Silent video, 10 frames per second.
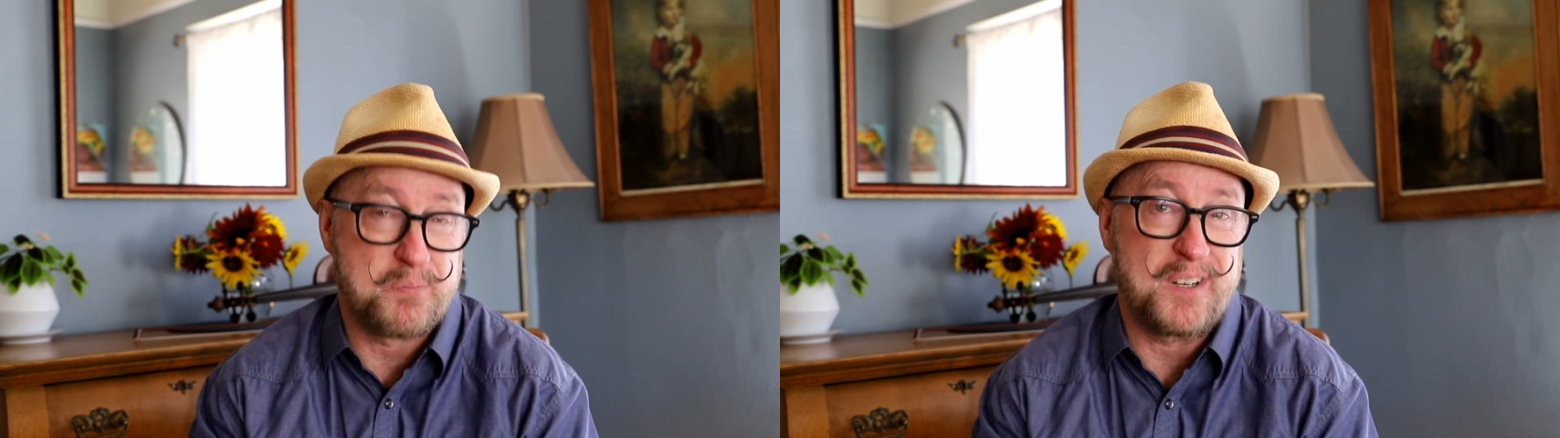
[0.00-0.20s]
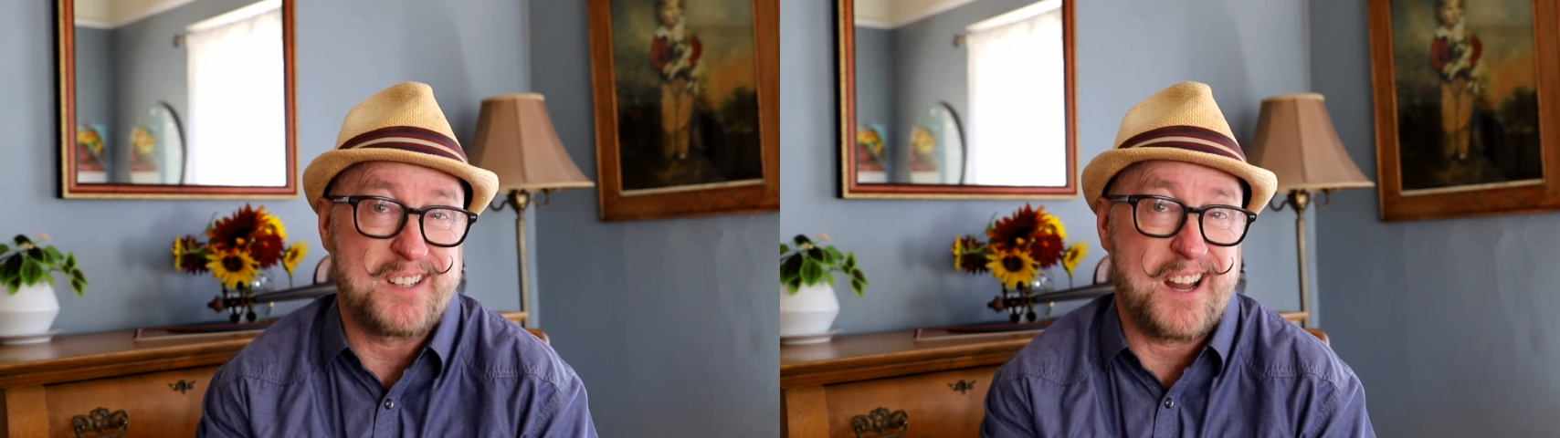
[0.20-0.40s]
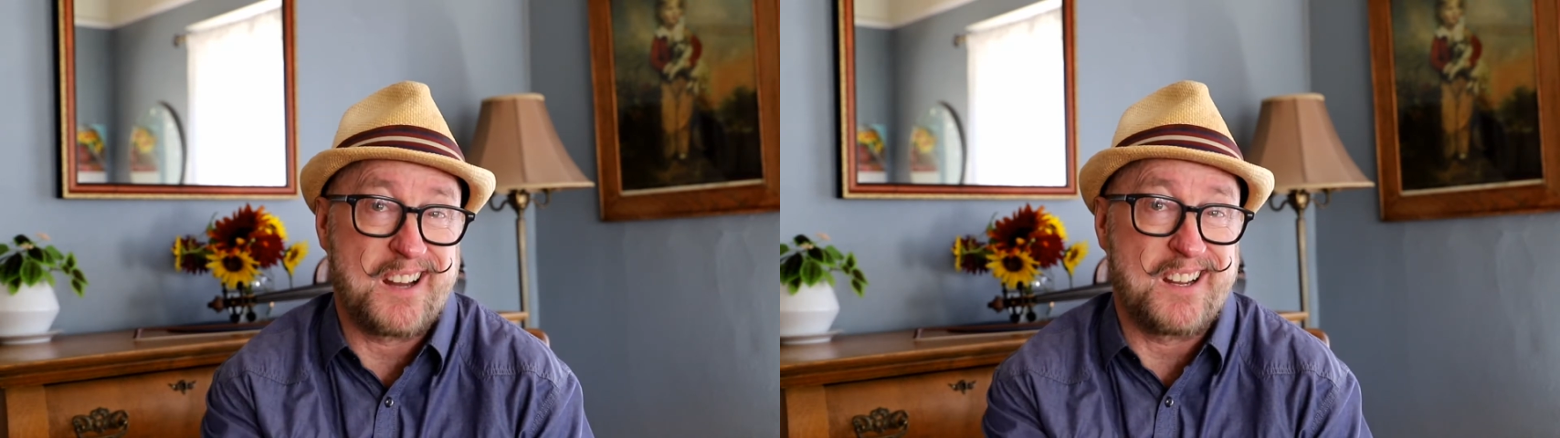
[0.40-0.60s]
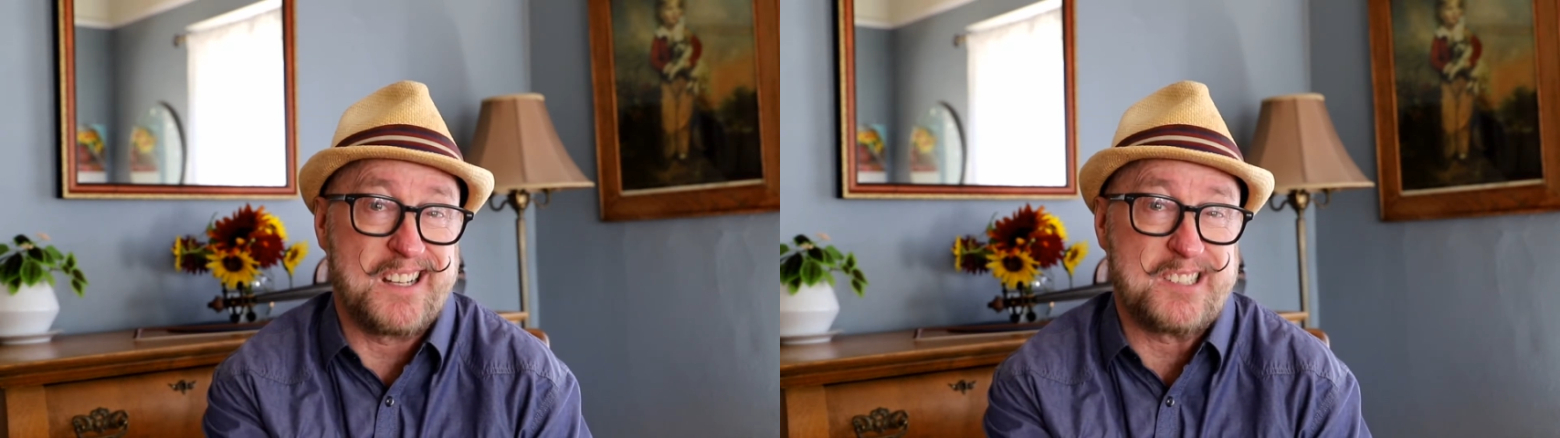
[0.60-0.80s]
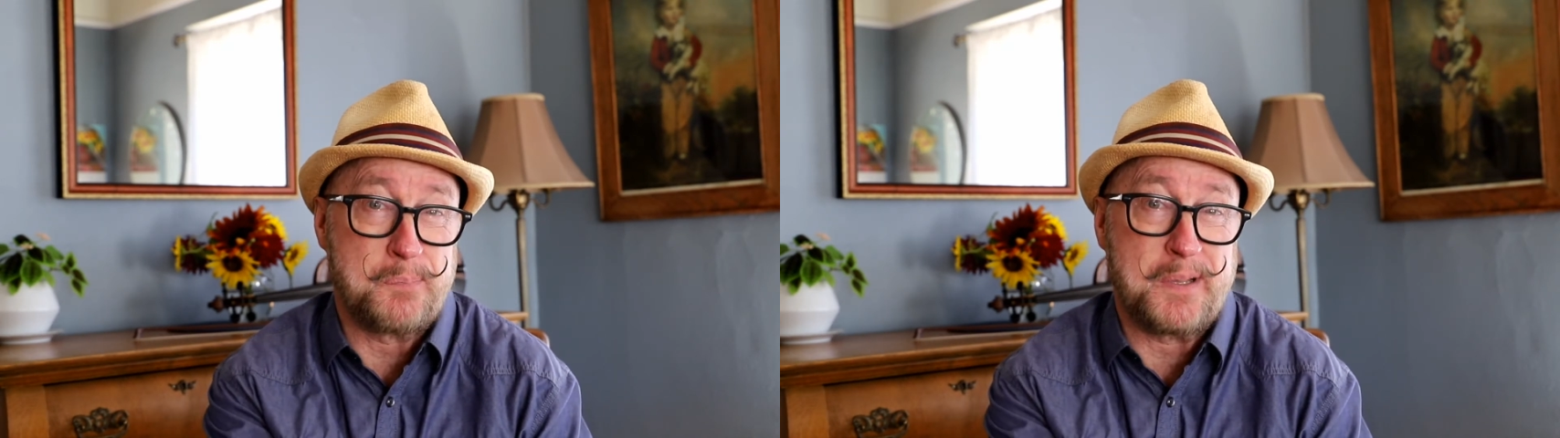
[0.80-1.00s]
pretty dang
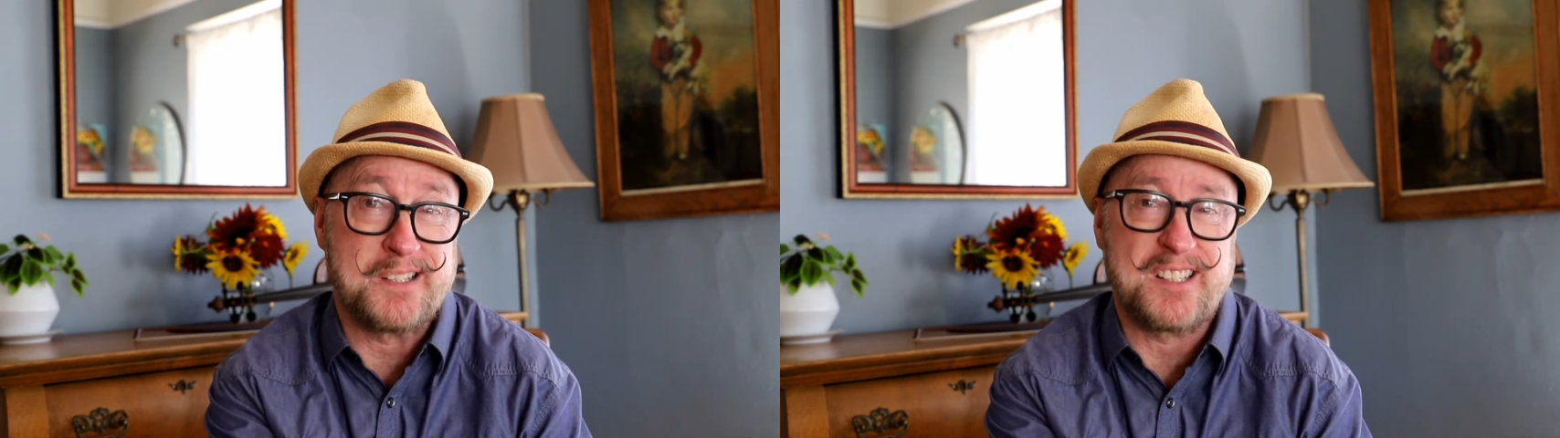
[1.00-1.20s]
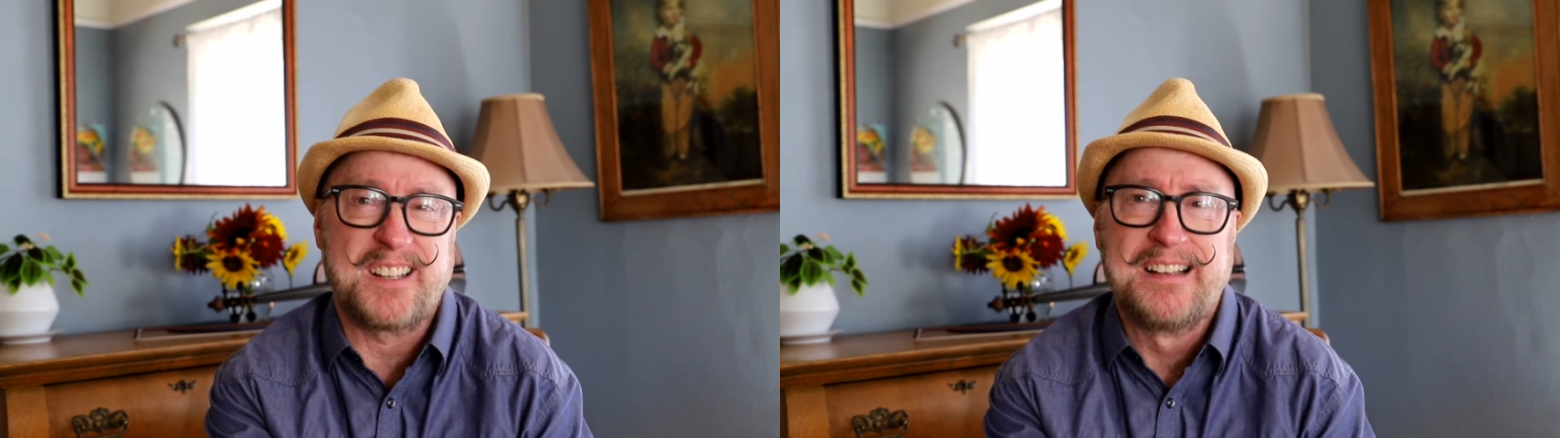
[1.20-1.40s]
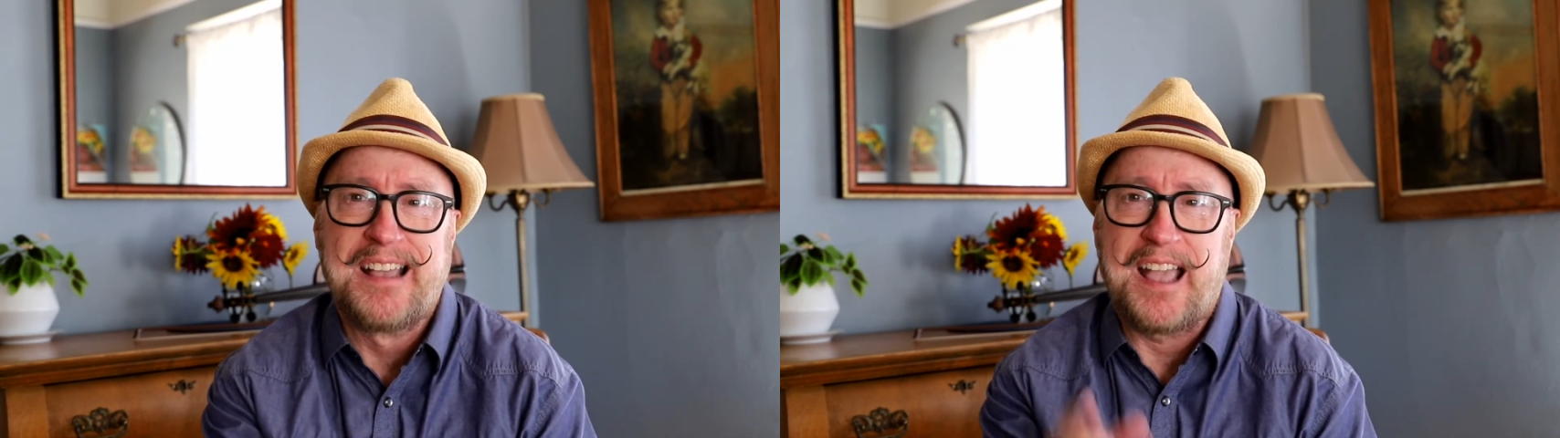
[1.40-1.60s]
easy peasy.